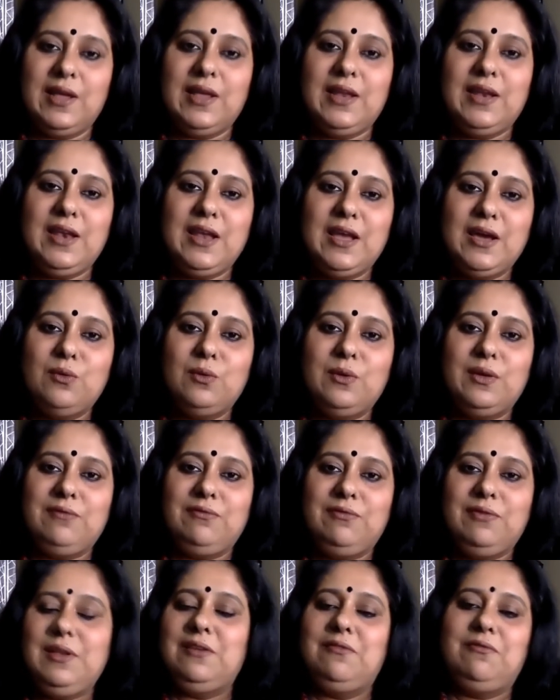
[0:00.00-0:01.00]
and now
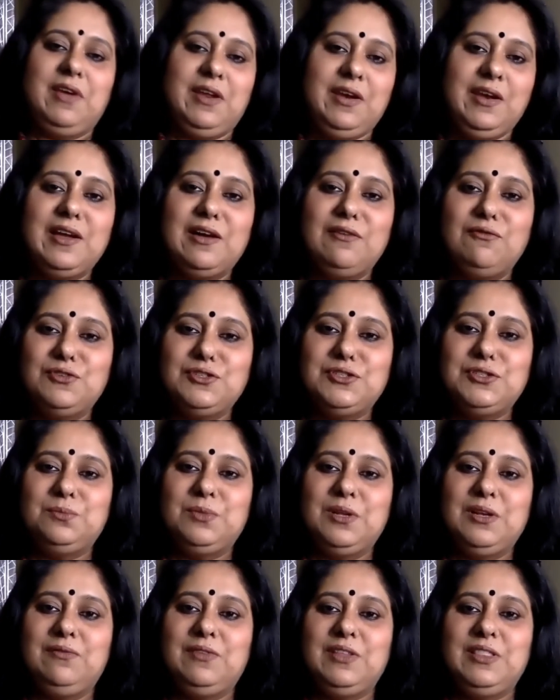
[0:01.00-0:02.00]
I feel very
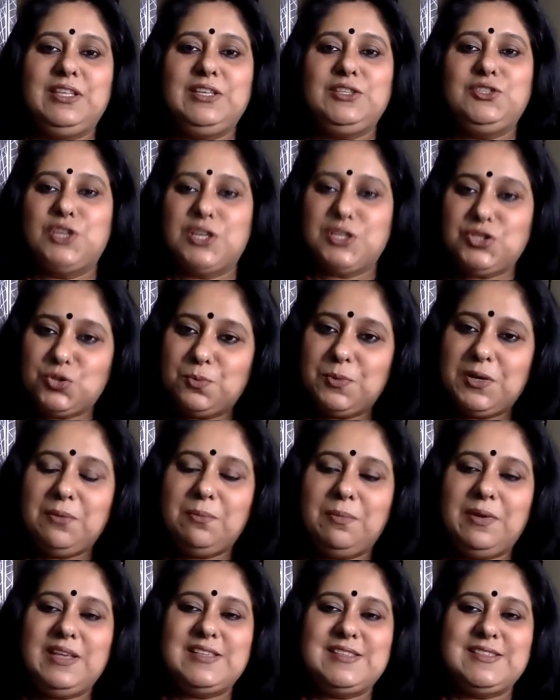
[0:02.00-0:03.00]
comfortable with the
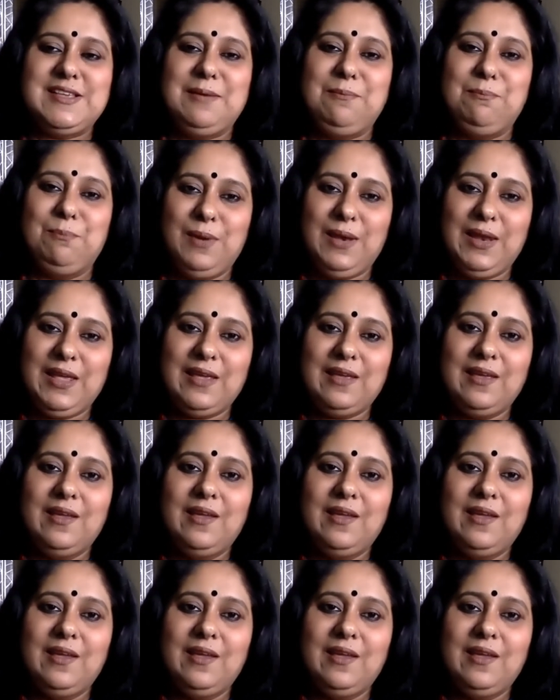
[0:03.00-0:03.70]
judgment-based sampling.